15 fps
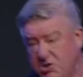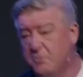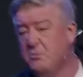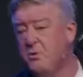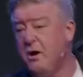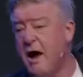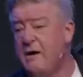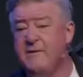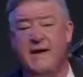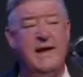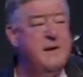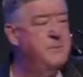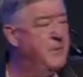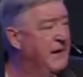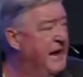somewhere. I
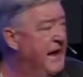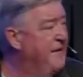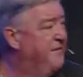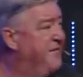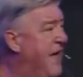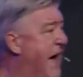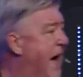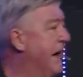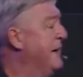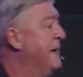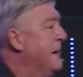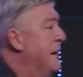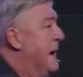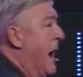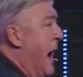really believe that
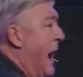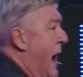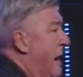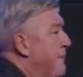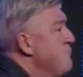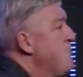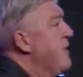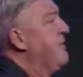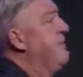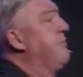the